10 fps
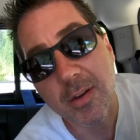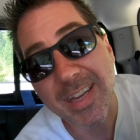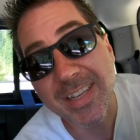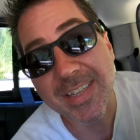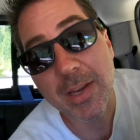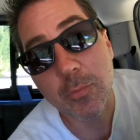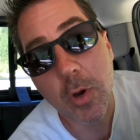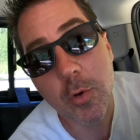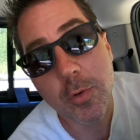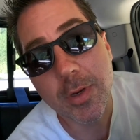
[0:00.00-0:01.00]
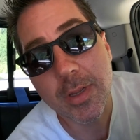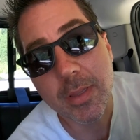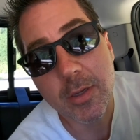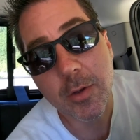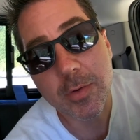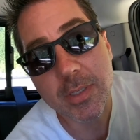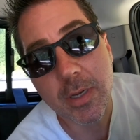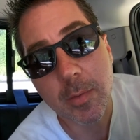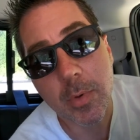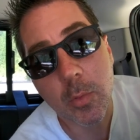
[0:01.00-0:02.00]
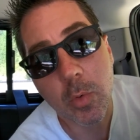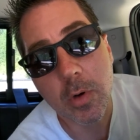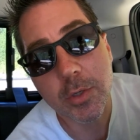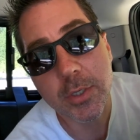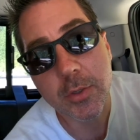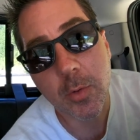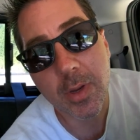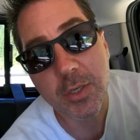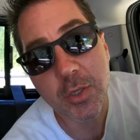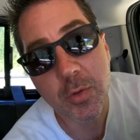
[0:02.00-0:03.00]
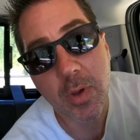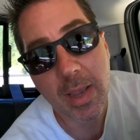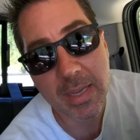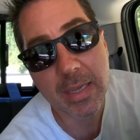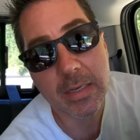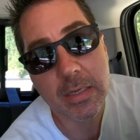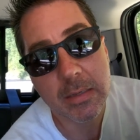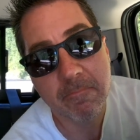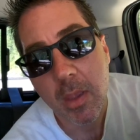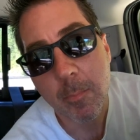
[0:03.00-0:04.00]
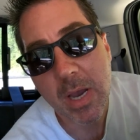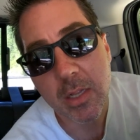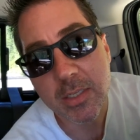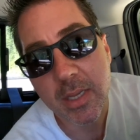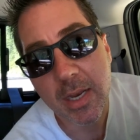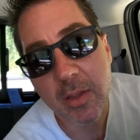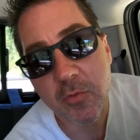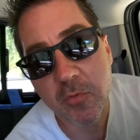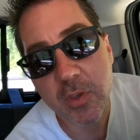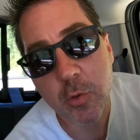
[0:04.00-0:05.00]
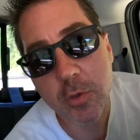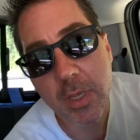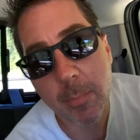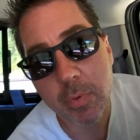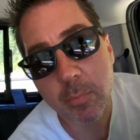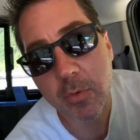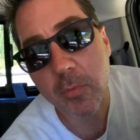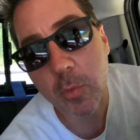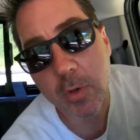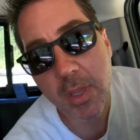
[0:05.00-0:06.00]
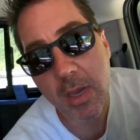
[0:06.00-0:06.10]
is a road that goes there, but we're just going to hike it. Mel is getting fueled up before the